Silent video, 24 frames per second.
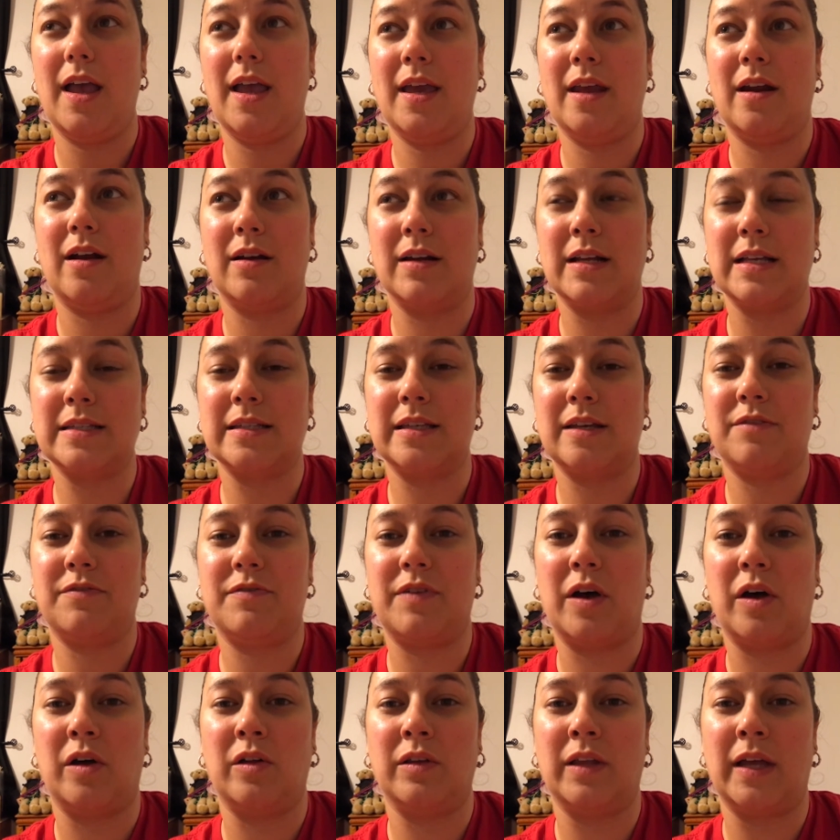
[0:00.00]
It honestly
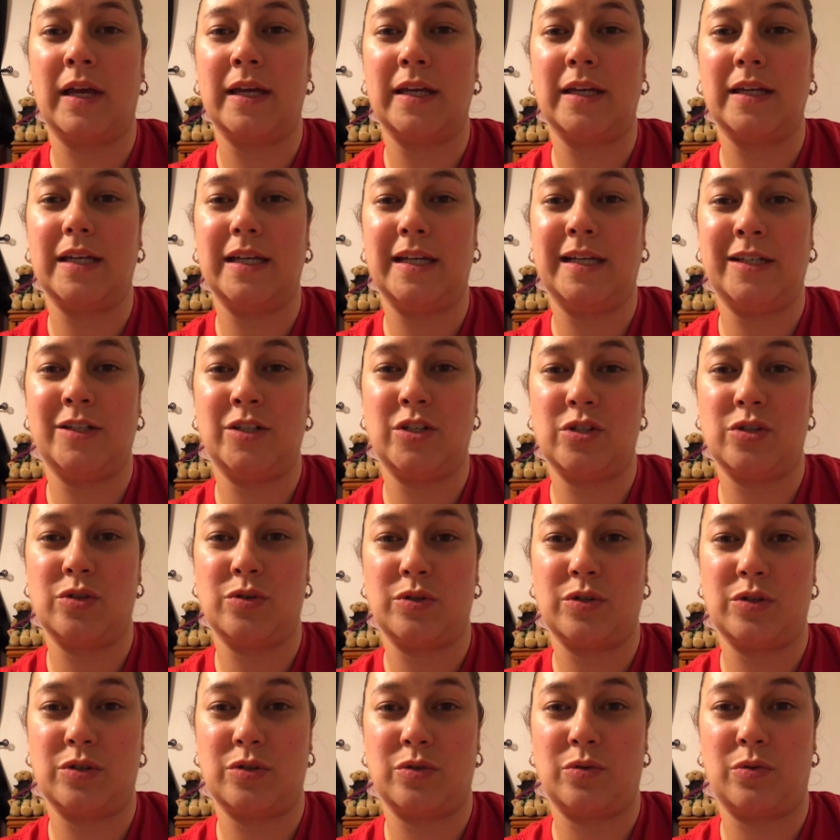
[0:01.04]
felt like each
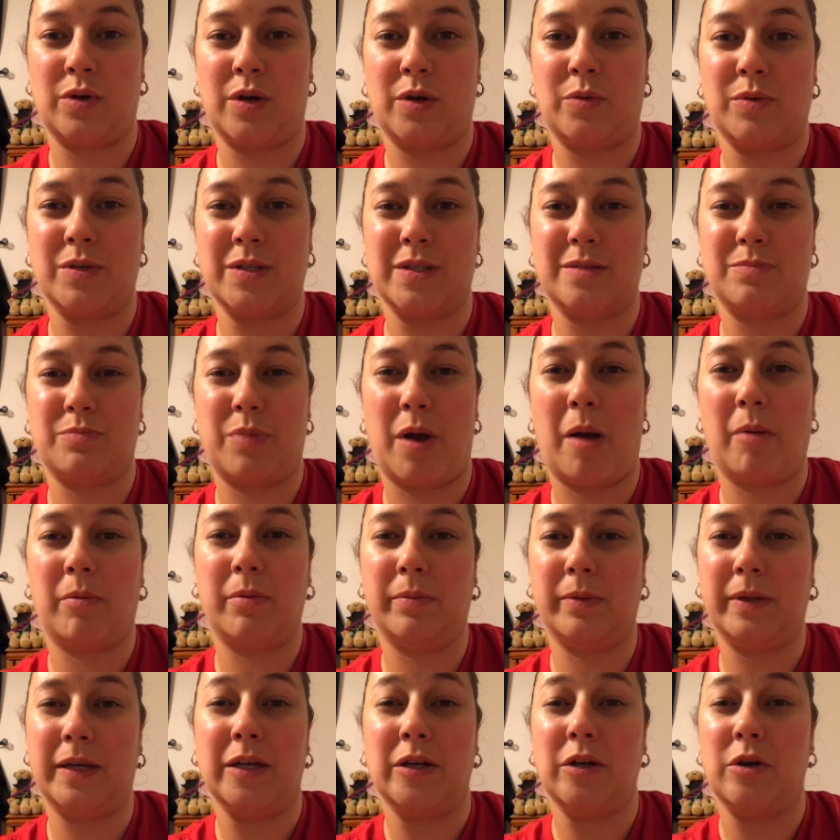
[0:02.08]
short story was
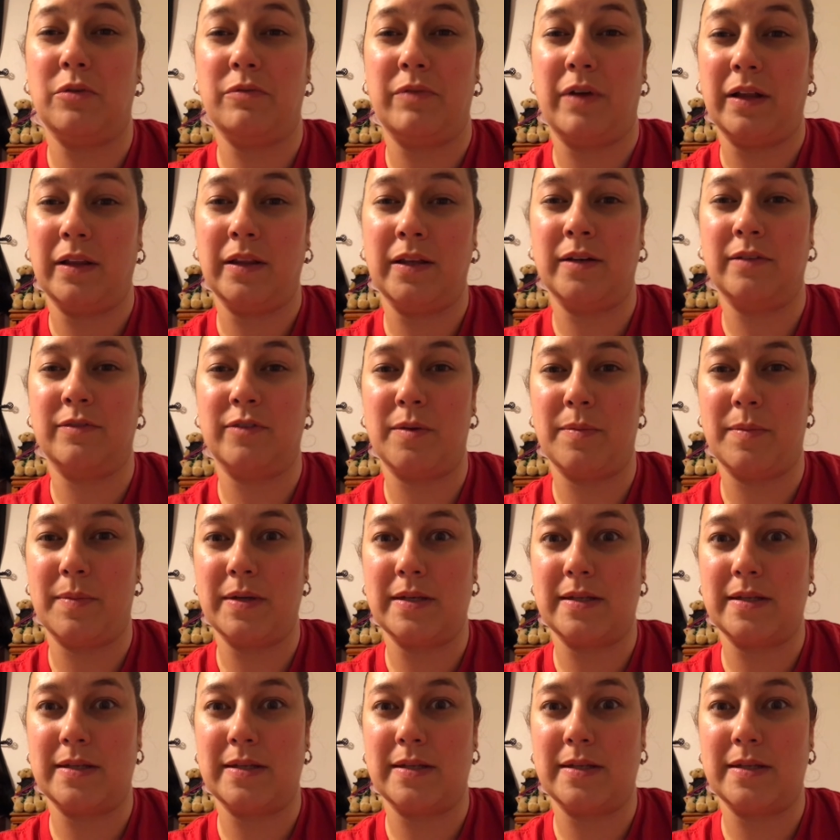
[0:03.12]
probably a novella from